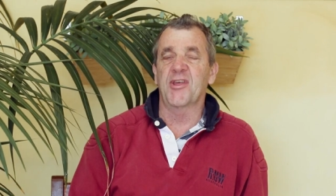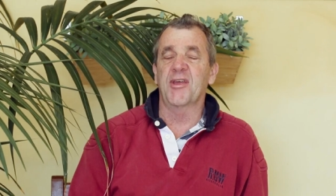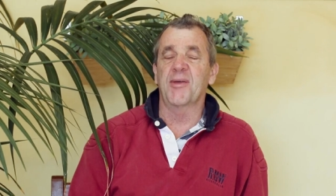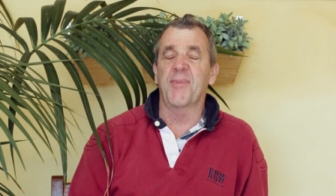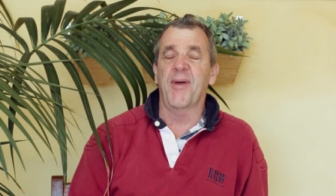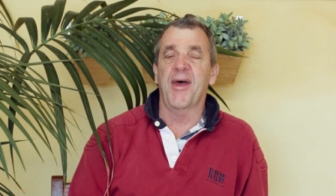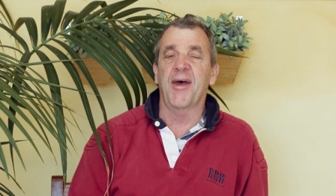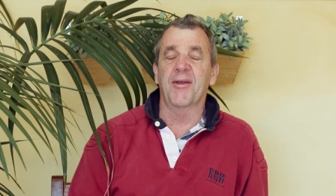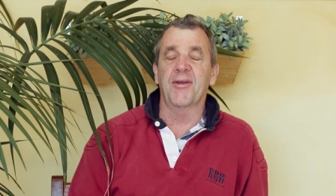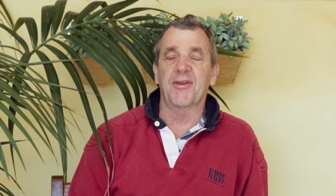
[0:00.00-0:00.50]
thing
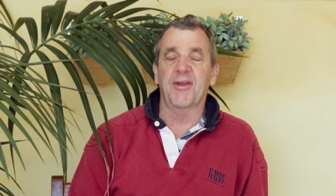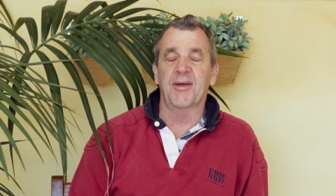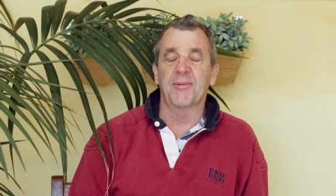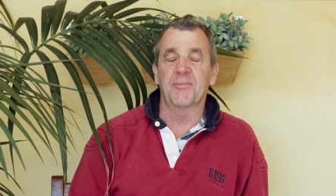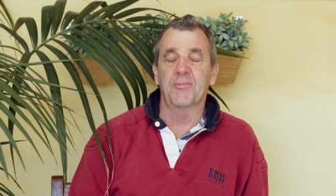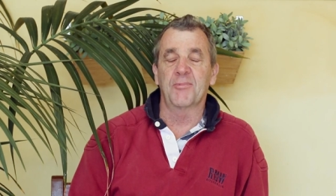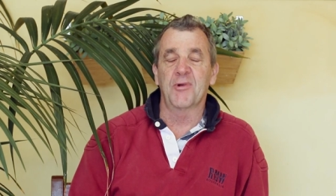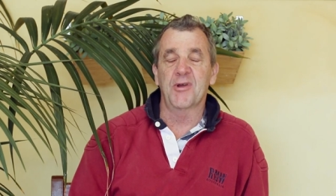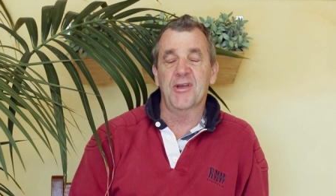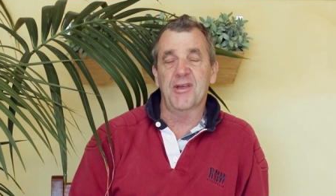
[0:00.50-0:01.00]
about
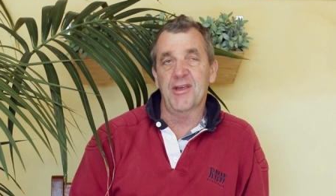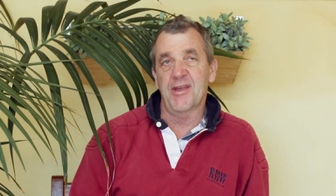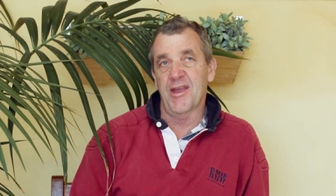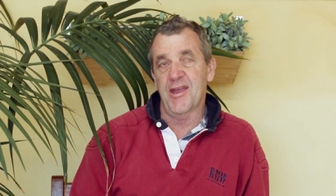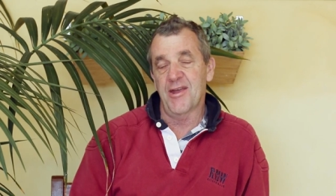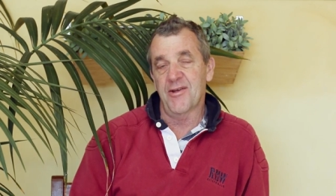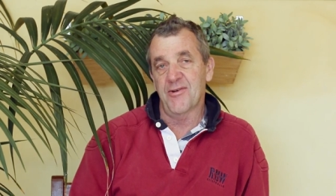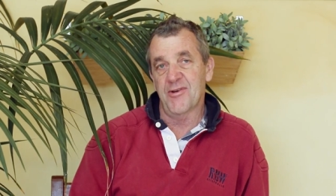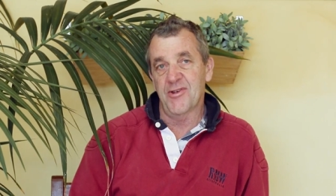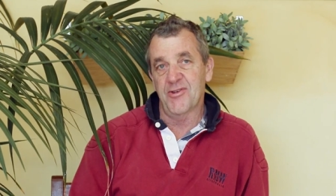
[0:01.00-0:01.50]
um, working
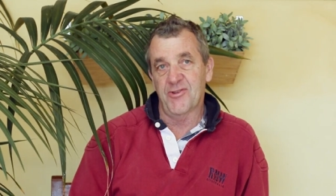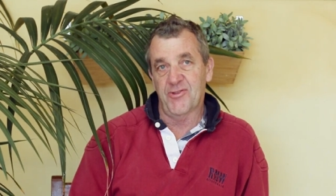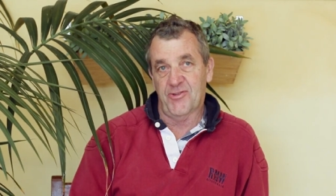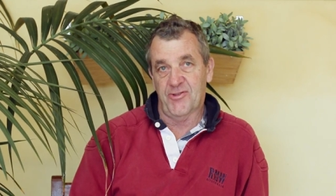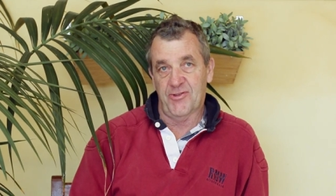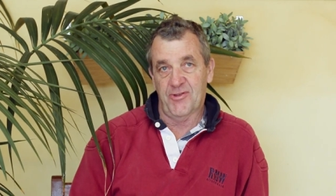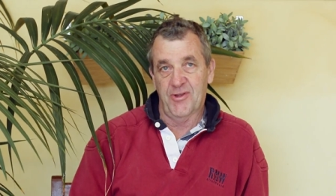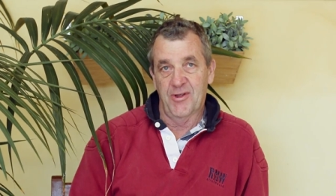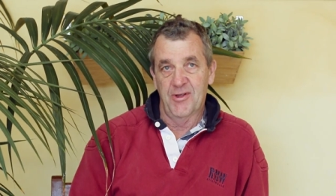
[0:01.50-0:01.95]
here is,